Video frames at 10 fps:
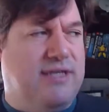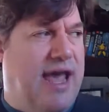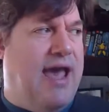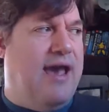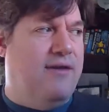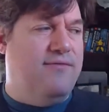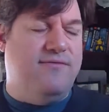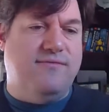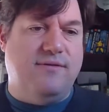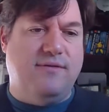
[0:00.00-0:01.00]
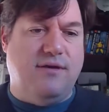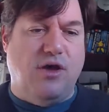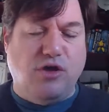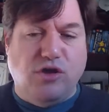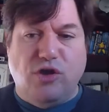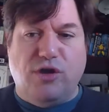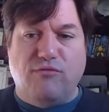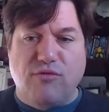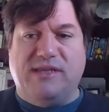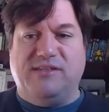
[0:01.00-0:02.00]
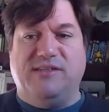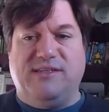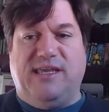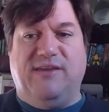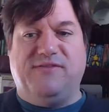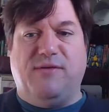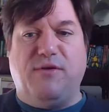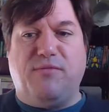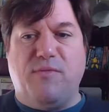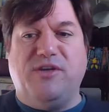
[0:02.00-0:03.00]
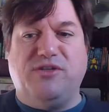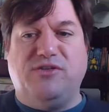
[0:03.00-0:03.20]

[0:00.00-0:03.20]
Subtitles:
to have a good reason to give someone permission